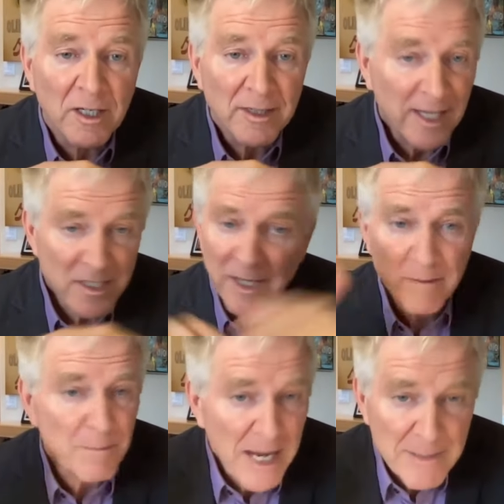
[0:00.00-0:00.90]
That's not a
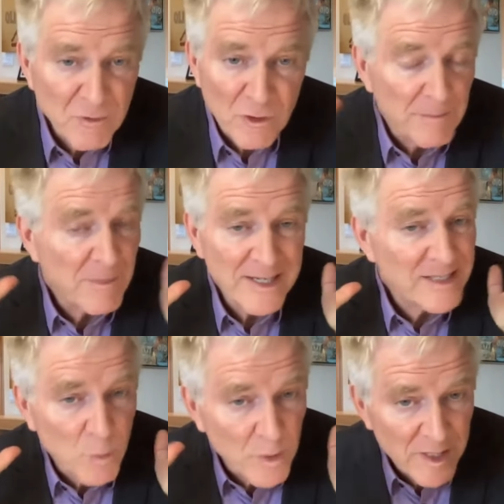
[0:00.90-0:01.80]
pipe dream.
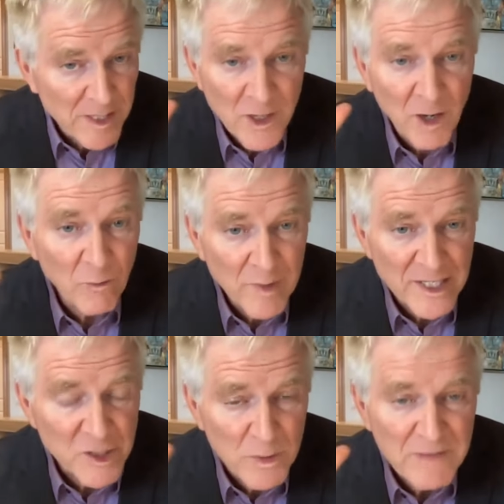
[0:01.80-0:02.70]
It's within our
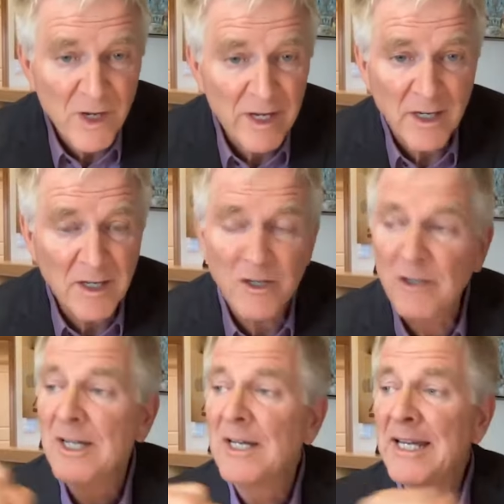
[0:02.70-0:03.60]
reach. We've cut
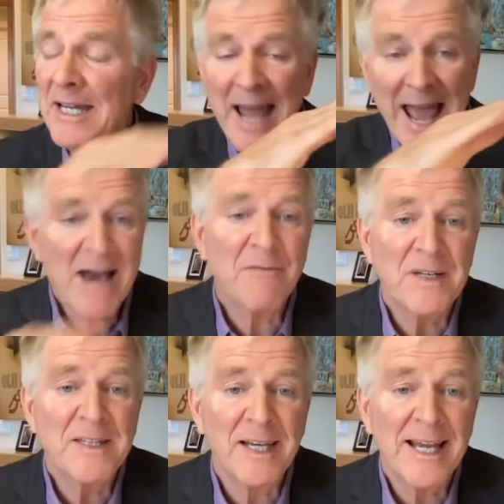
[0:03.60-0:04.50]
hunger in half
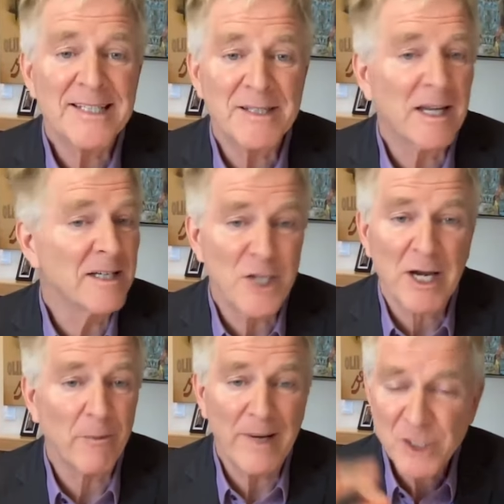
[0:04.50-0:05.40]
in the last
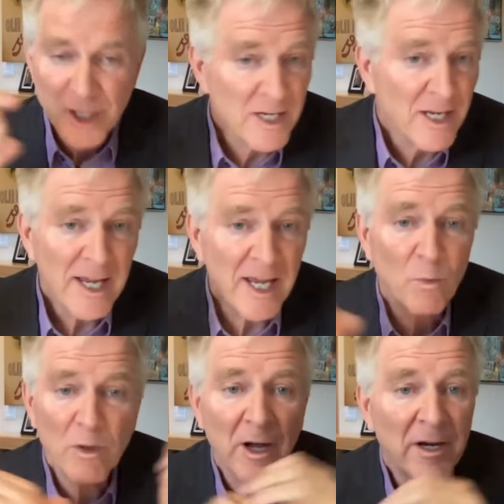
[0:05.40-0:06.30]
generation, and
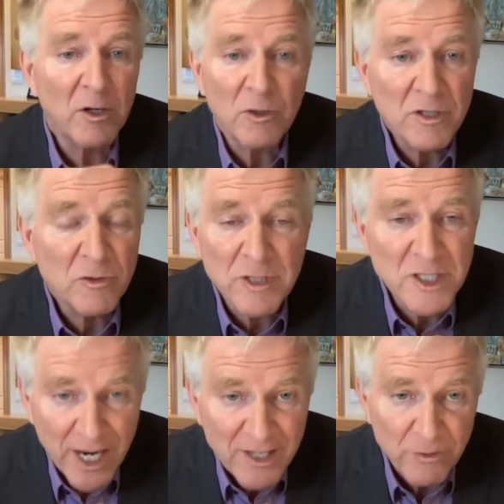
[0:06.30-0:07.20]
we're on a good
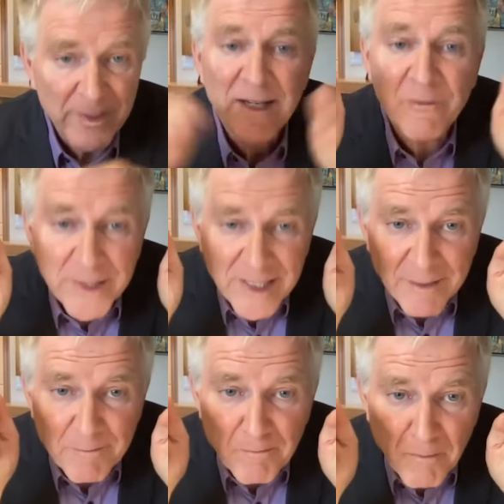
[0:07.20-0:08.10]
trajectory if we
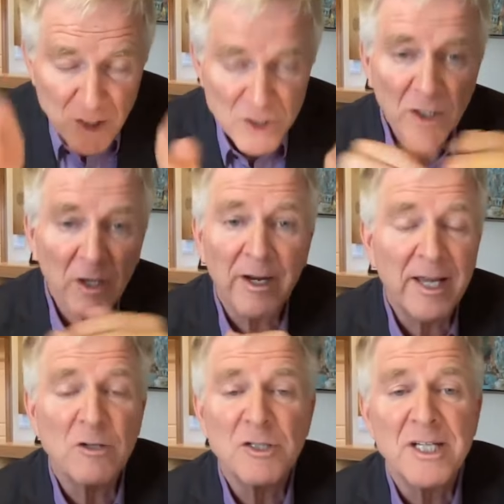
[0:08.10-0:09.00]
can marshal our
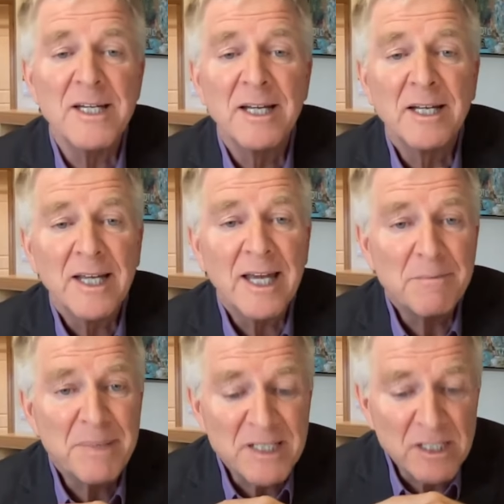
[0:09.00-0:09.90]
energy and
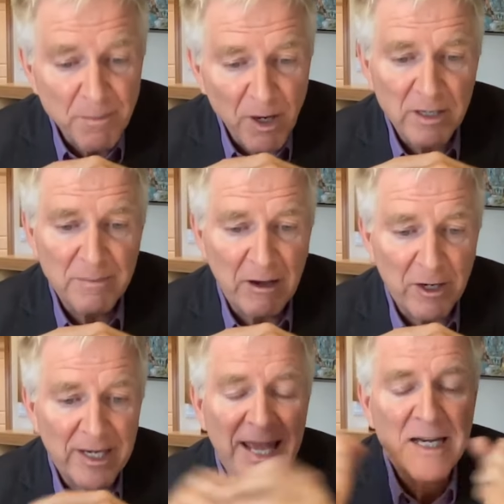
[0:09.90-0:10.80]
be smart about
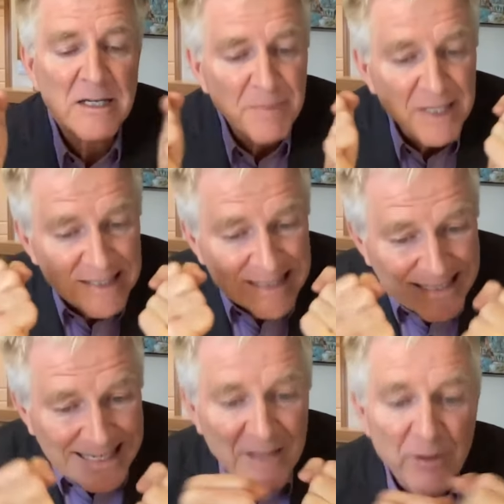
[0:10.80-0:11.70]
it and to be
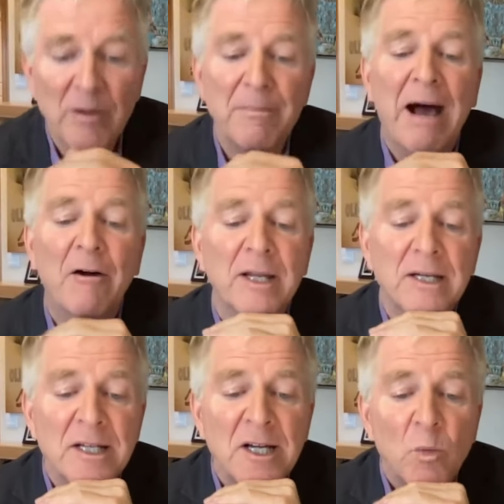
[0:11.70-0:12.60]
together about it.
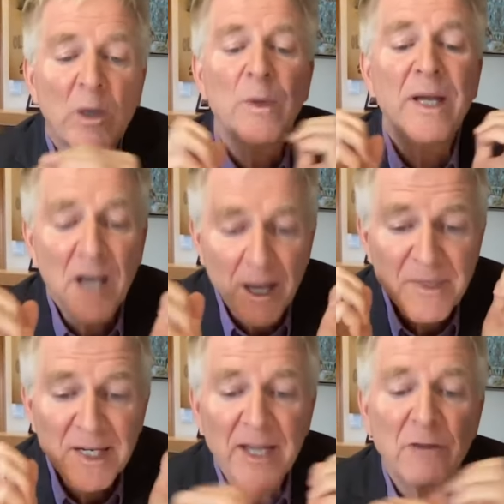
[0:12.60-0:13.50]
When we come
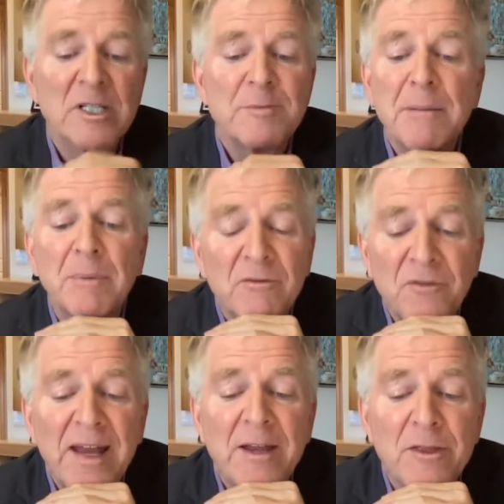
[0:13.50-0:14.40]
together as people of
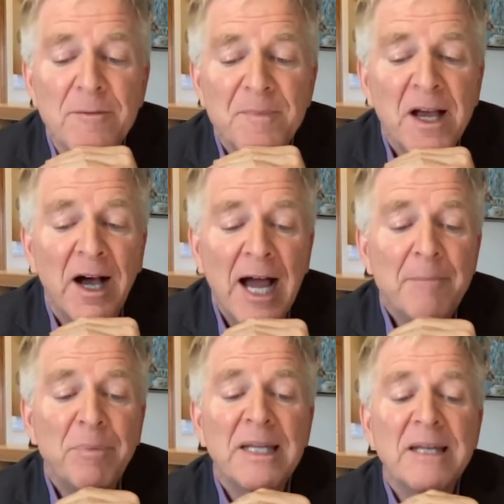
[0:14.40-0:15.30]
faith, I
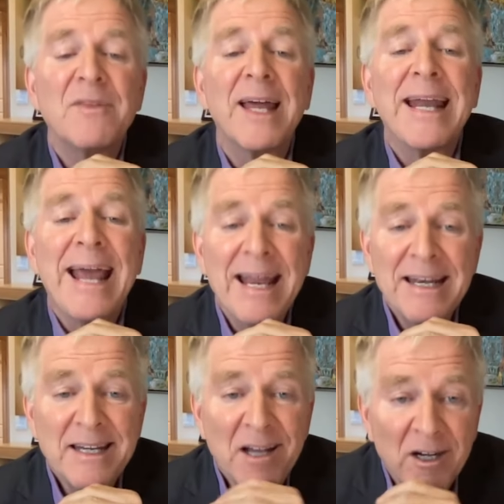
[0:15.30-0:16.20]
believe that
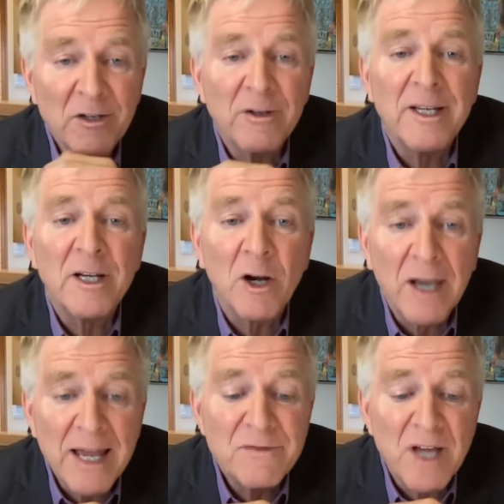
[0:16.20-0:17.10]
ending hunger in our
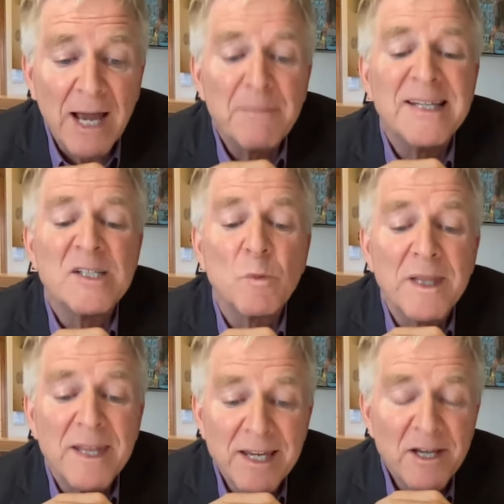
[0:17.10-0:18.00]
lifetime is
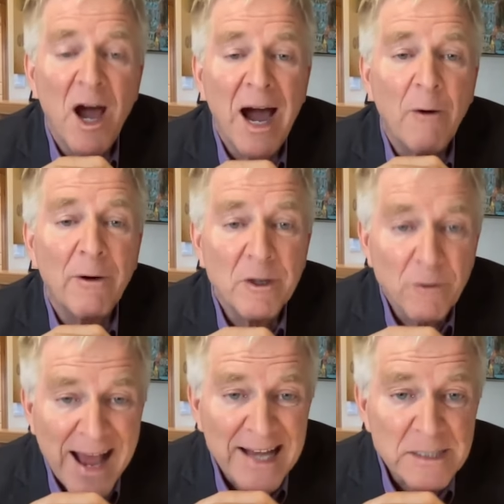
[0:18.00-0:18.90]
within our
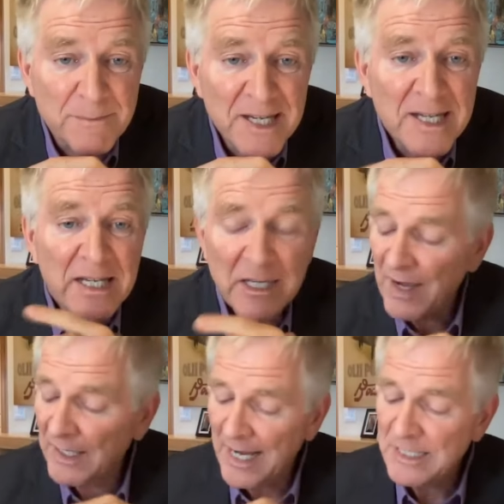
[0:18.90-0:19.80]
grasp. In
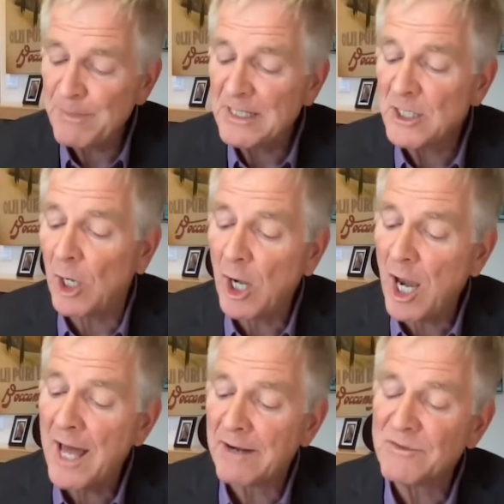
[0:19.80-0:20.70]
fact, I spent a
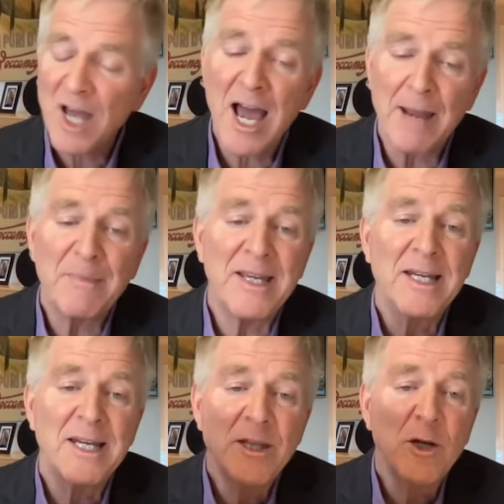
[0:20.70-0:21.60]
lot of time in
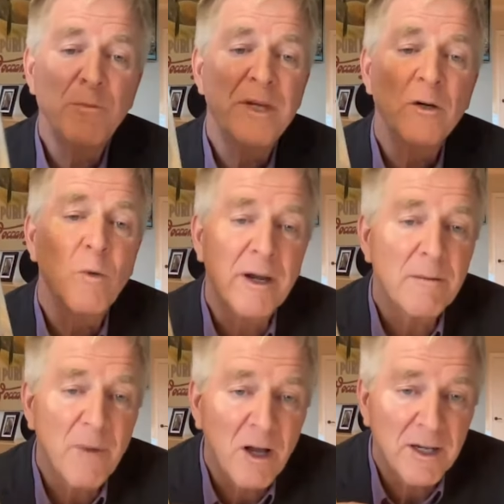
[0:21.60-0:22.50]
Ethiopia and
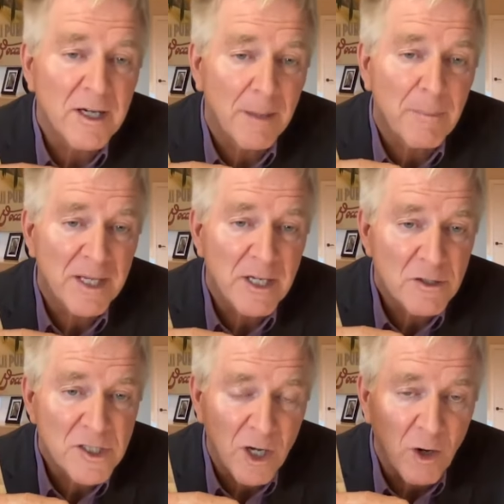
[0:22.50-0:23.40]
Guatemala a couple of
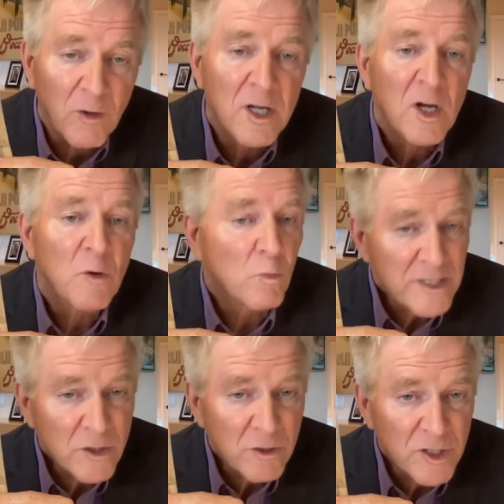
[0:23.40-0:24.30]
years ago,
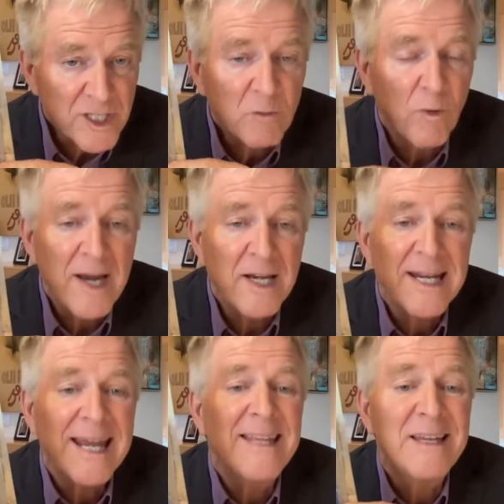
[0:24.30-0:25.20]
researching,
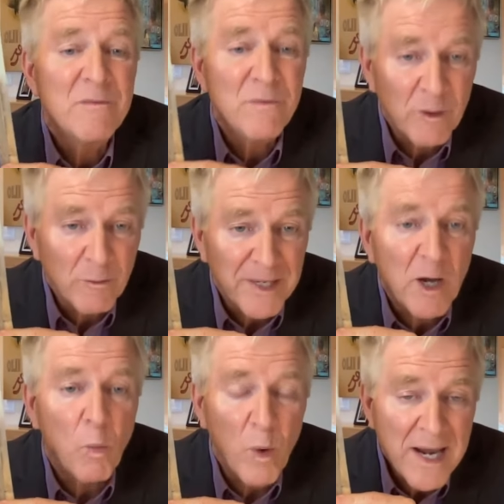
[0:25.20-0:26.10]
writing, and then filming
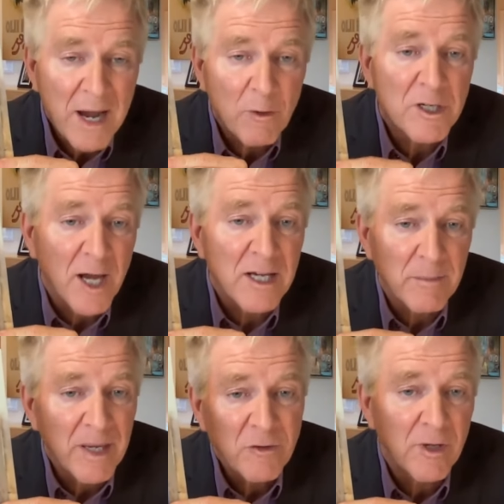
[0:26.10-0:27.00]
a one-hour
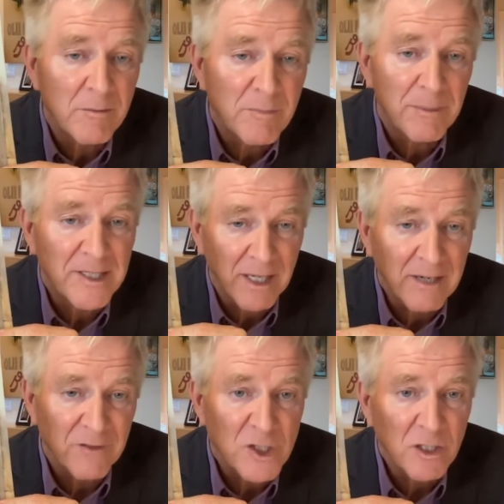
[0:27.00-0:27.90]
documentary on public
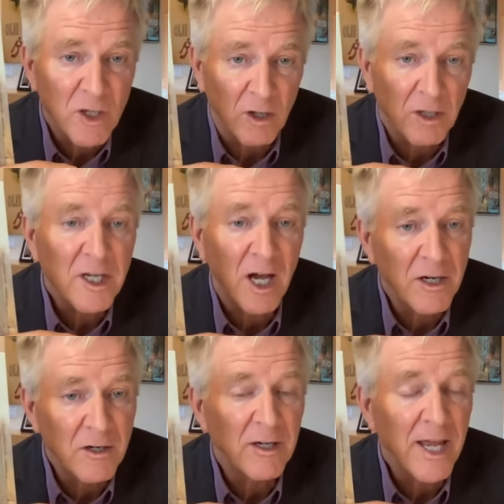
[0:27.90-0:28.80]
television called
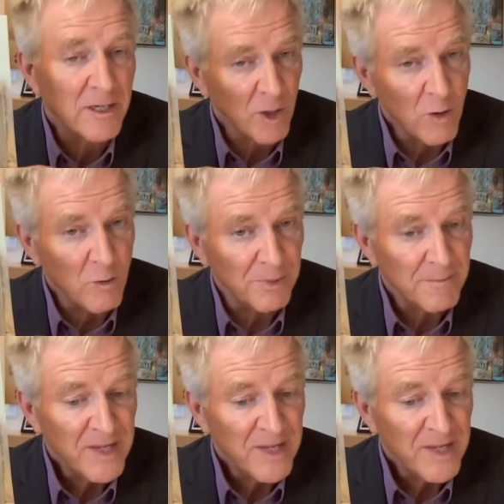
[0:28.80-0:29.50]
Hunger and Hope.